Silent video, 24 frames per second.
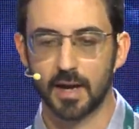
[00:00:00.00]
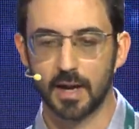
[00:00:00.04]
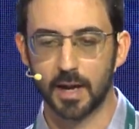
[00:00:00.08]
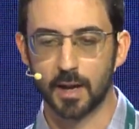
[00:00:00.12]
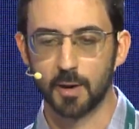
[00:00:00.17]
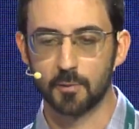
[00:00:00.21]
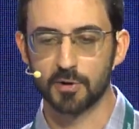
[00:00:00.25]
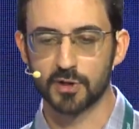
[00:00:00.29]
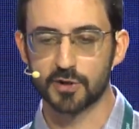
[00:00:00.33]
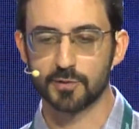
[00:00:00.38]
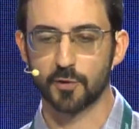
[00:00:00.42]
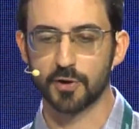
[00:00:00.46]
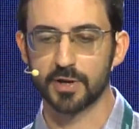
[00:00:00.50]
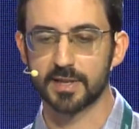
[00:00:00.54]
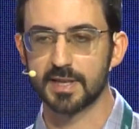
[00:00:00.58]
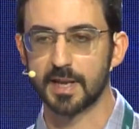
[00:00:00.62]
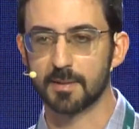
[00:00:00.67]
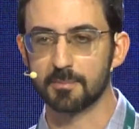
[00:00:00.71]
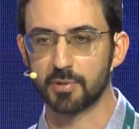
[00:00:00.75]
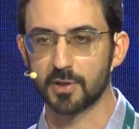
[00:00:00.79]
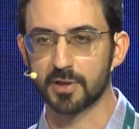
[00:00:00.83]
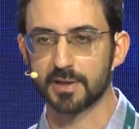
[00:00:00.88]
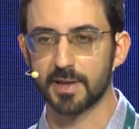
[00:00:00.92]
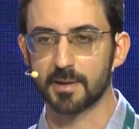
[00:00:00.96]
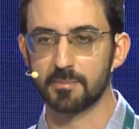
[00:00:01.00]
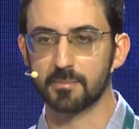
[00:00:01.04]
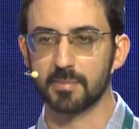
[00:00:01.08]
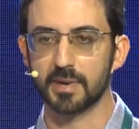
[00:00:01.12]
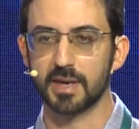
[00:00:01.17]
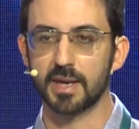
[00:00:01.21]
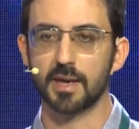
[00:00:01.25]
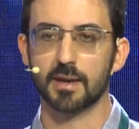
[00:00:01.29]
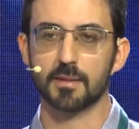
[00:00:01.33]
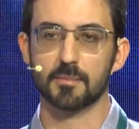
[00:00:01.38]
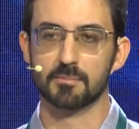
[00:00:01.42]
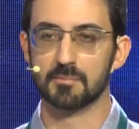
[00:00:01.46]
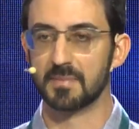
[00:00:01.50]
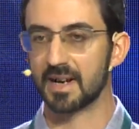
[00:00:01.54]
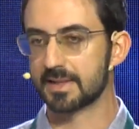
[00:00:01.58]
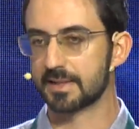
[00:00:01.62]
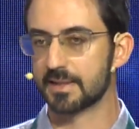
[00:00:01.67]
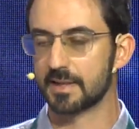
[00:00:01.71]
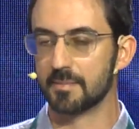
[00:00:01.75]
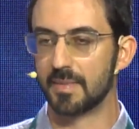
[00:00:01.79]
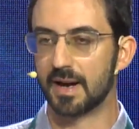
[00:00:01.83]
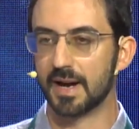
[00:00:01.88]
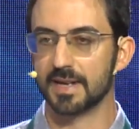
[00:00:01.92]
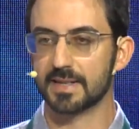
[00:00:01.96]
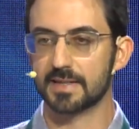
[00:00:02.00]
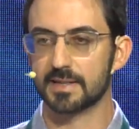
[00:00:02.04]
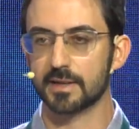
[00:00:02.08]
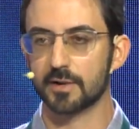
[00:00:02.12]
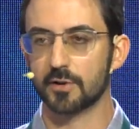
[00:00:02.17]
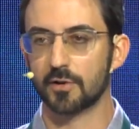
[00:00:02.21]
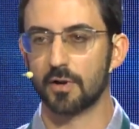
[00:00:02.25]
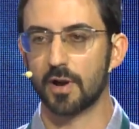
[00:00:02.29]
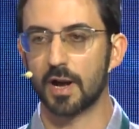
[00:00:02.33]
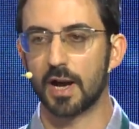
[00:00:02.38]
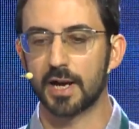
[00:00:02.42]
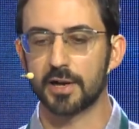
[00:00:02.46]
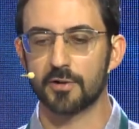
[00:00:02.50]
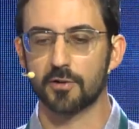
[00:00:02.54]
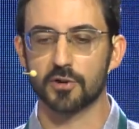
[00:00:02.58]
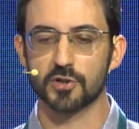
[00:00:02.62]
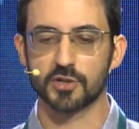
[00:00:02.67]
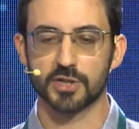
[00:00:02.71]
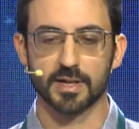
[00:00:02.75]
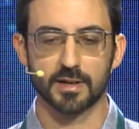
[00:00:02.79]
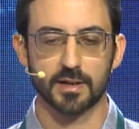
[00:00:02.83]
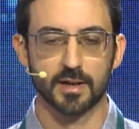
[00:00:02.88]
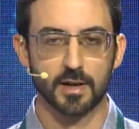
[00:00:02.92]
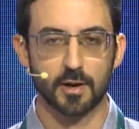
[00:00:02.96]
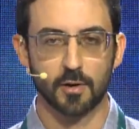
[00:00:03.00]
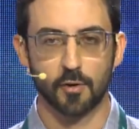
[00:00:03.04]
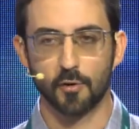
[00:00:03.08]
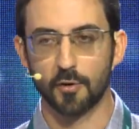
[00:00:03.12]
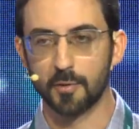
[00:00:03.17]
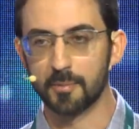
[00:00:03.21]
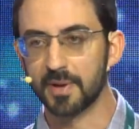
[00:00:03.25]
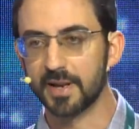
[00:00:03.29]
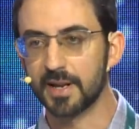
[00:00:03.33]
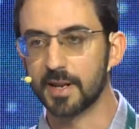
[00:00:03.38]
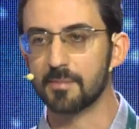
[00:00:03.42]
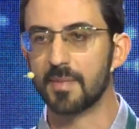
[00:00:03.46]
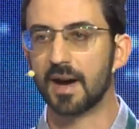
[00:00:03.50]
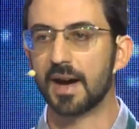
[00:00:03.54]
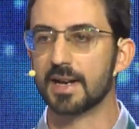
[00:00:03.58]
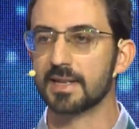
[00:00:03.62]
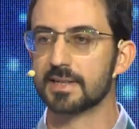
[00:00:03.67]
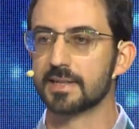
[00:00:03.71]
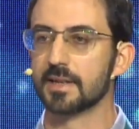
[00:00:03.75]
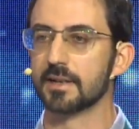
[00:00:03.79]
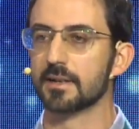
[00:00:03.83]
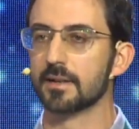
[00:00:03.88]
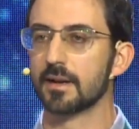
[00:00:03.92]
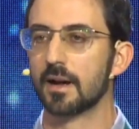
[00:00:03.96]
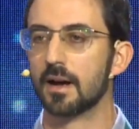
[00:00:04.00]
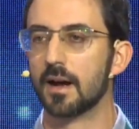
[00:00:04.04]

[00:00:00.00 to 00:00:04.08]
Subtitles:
which, for example, can be maximizing your hydrogen or minimizing